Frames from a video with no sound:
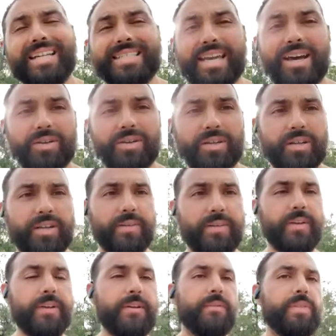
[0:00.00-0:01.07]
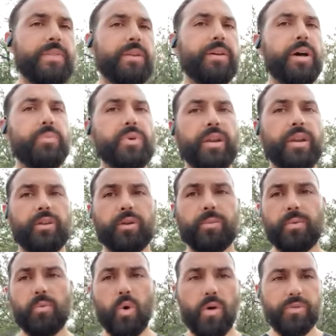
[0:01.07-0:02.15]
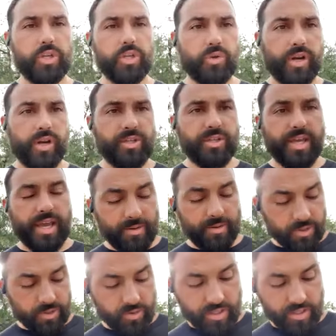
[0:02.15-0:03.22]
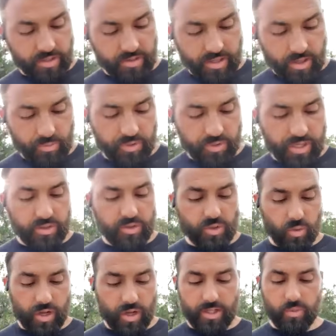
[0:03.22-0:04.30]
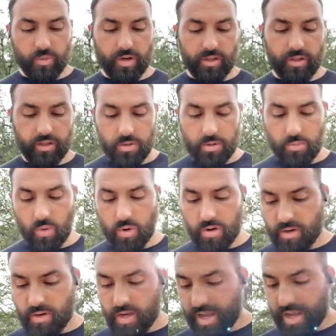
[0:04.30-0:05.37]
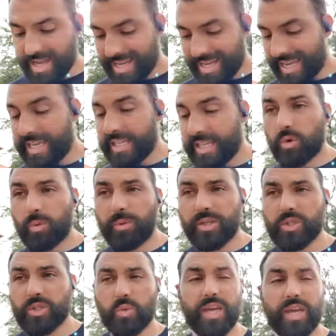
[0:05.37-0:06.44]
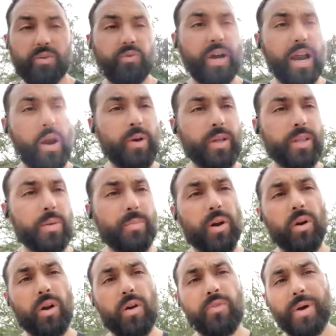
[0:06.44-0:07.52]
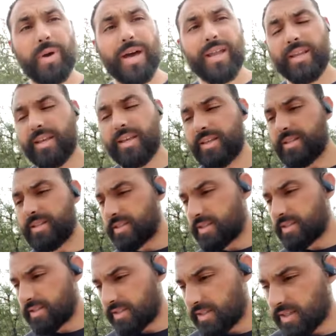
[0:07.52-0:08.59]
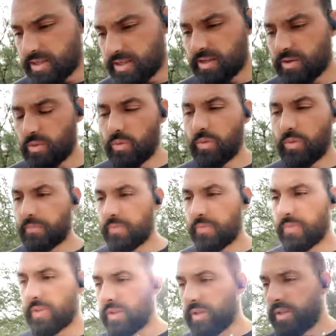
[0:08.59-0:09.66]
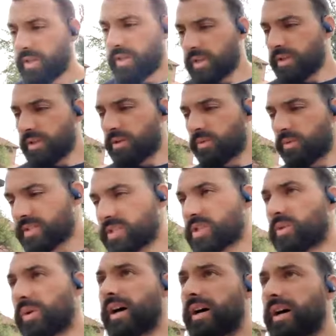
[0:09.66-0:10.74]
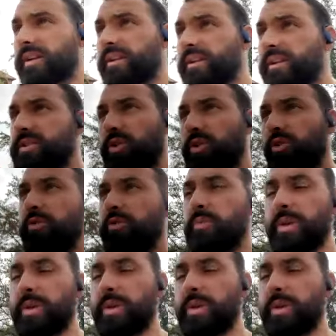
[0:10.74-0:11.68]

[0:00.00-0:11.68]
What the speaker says: out. That'll help you get a little bit more of a stretch in the hamstring. That'll help you get those quads working a little bit more. Again, the more muscle we get firing, the better off the body is. What is a squad? It is a group of people.